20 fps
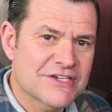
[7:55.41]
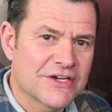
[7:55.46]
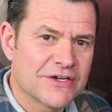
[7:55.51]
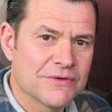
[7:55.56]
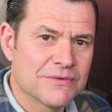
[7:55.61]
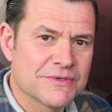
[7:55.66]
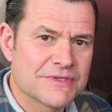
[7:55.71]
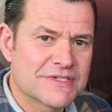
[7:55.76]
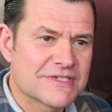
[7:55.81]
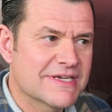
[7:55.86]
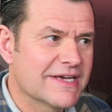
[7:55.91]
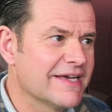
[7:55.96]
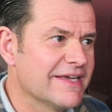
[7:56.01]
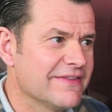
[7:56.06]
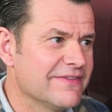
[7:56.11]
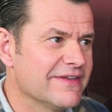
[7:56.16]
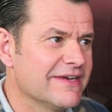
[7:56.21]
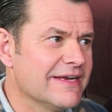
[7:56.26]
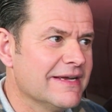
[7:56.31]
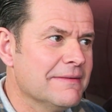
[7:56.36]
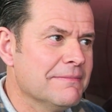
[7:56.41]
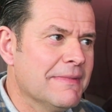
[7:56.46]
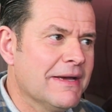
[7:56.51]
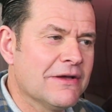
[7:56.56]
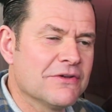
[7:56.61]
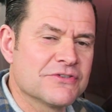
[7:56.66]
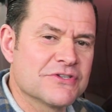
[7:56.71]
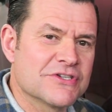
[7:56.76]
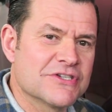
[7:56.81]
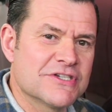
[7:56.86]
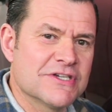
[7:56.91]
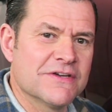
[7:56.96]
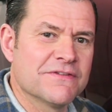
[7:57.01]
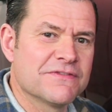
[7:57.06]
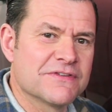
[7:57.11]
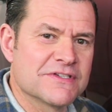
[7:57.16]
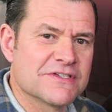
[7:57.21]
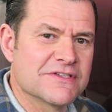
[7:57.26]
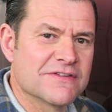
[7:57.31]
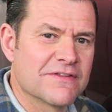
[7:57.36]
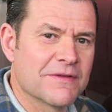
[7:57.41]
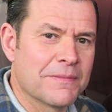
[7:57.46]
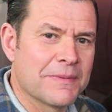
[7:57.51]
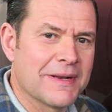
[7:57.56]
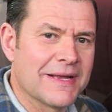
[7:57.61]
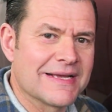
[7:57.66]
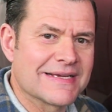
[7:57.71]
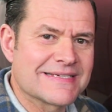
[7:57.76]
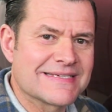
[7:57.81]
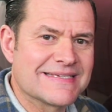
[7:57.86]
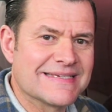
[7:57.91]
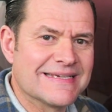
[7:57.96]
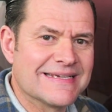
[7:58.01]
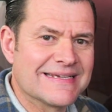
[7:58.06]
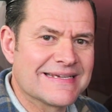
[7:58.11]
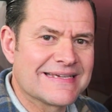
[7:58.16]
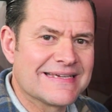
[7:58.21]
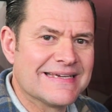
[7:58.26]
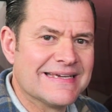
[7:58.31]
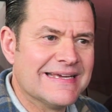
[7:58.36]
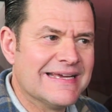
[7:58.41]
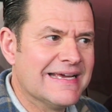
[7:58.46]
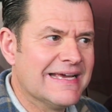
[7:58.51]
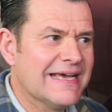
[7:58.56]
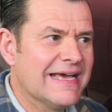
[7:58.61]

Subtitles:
I would say that it melts the surface of the plastic